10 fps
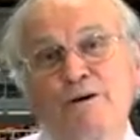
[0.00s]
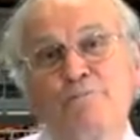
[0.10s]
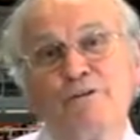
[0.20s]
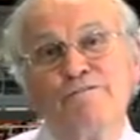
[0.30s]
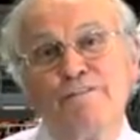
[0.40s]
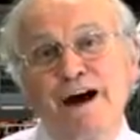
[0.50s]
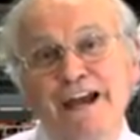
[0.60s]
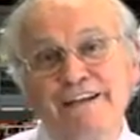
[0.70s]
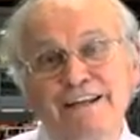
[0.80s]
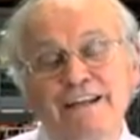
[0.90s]

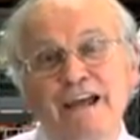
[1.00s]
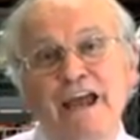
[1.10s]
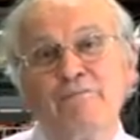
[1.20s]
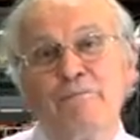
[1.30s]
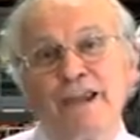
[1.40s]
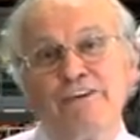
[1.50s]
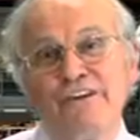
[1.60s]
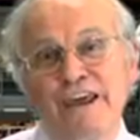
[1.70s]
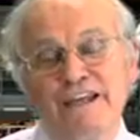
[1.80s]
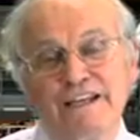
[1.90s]
providing and
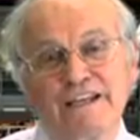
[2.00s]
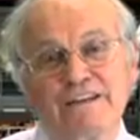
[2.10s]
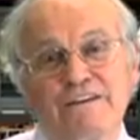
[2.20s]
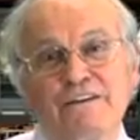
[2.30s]
maintaining